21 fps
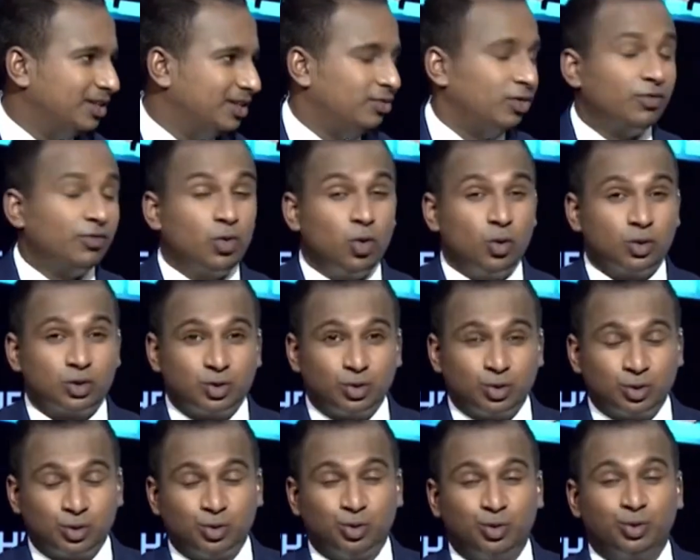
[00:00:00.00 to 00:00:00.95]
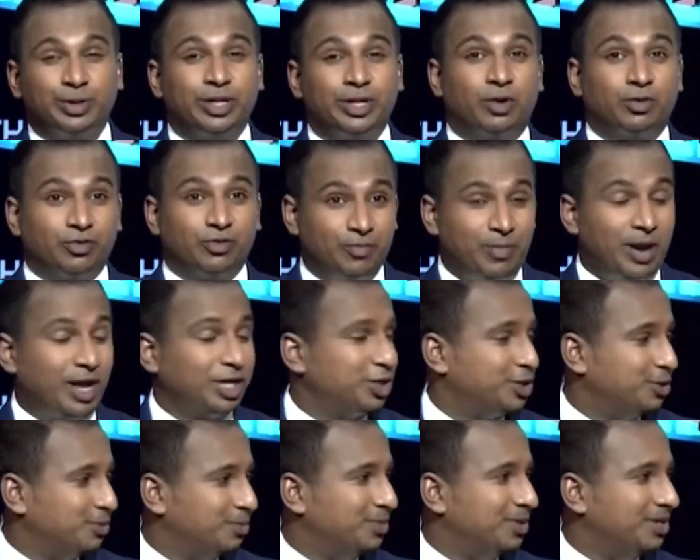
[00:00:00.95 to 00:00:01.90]
There are, of course, those who do it out of
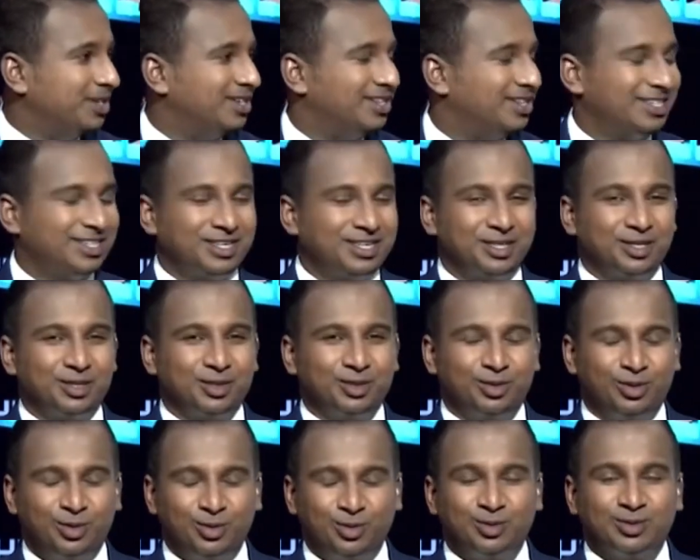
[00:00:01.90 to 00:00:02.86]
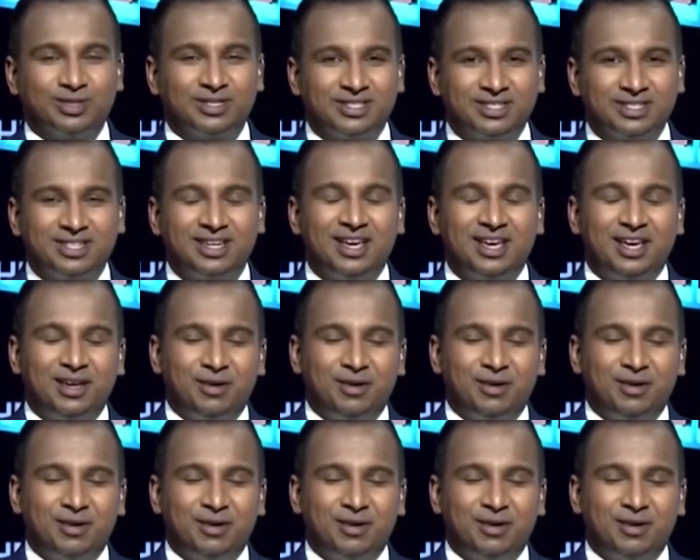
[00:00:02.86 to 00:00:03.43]
passion, but those